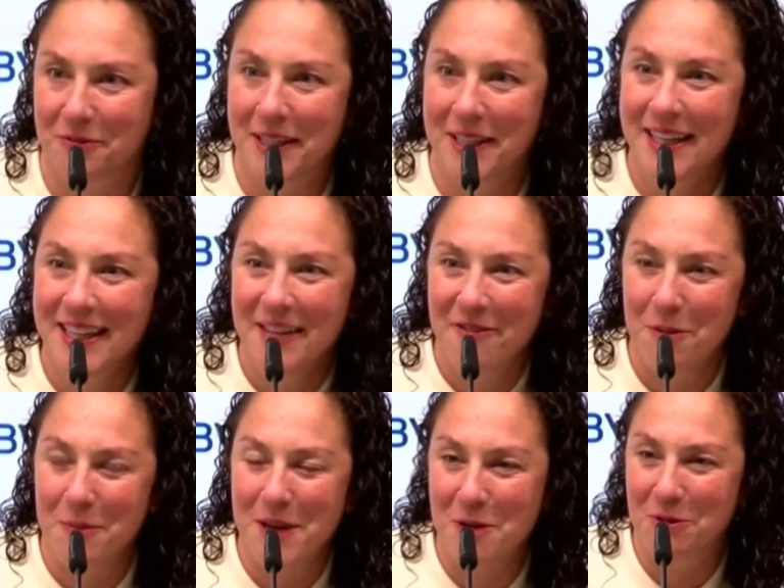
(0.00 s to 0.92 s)
But
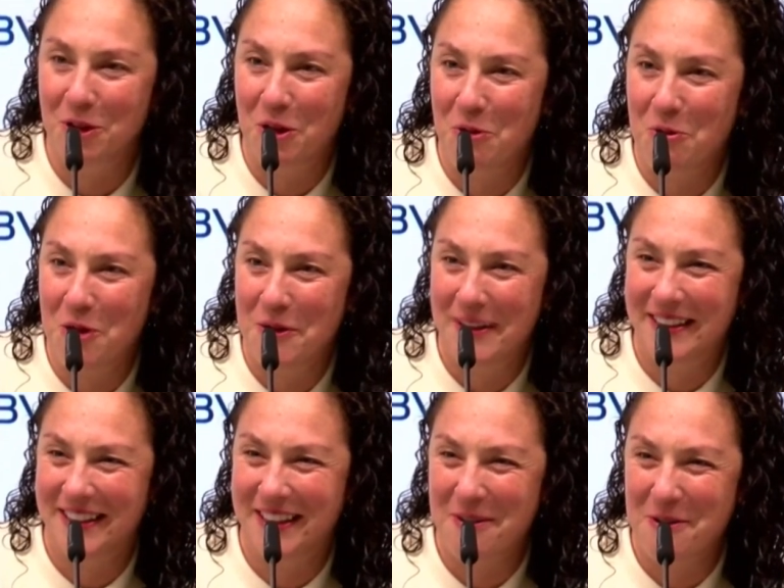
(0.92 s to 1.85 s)
for me, I was a little worried
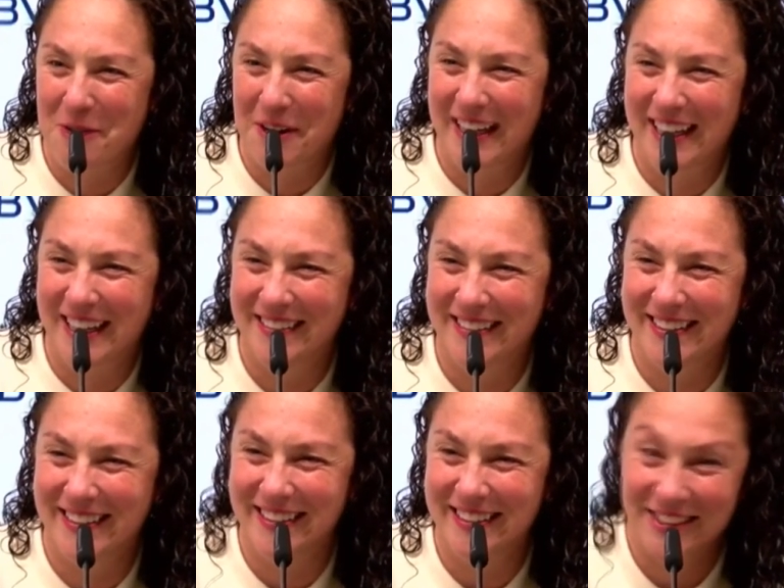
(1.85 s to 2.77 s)
that they were working out
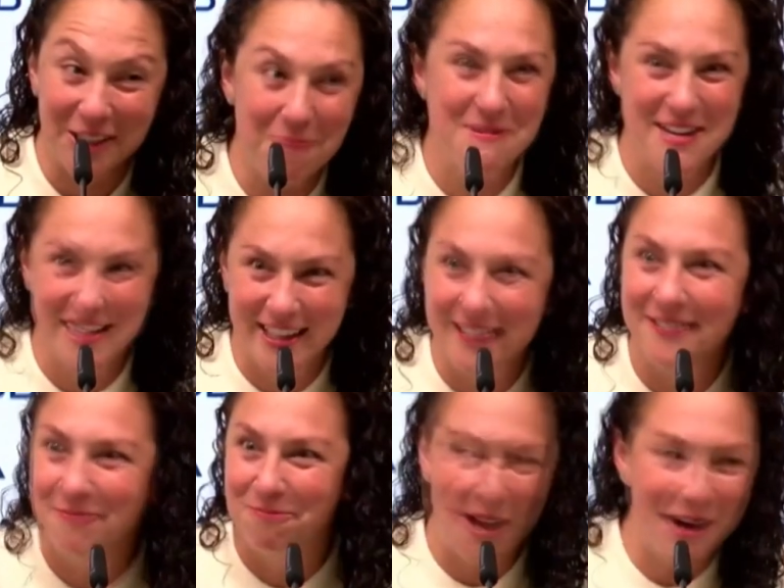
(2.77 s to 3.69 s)
and, then jumping
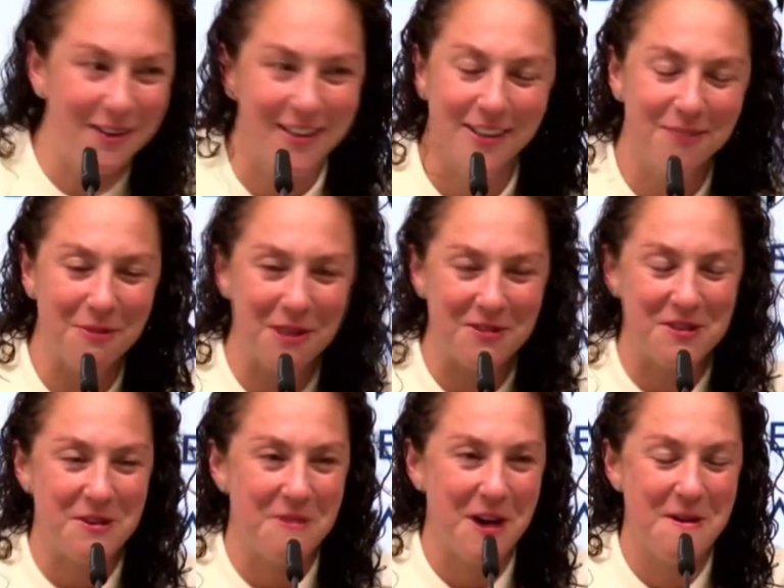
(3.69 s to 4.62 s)
and you know
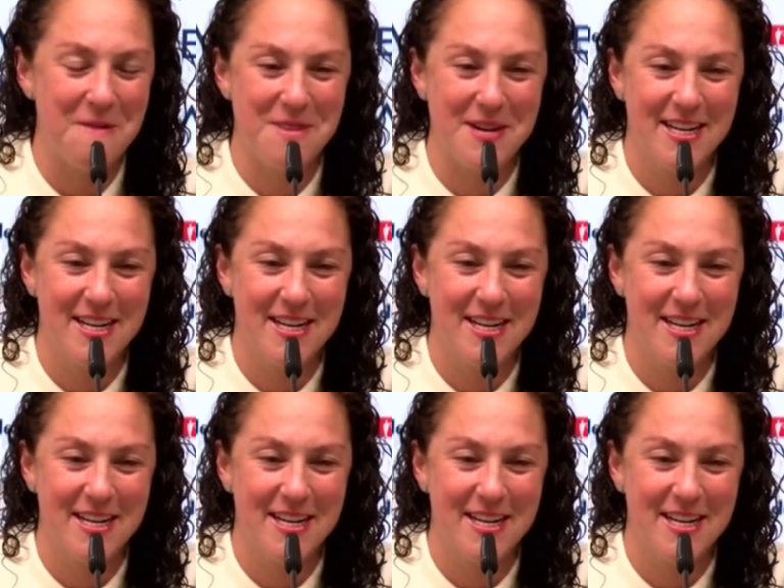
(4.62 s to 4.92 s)
bouncing around.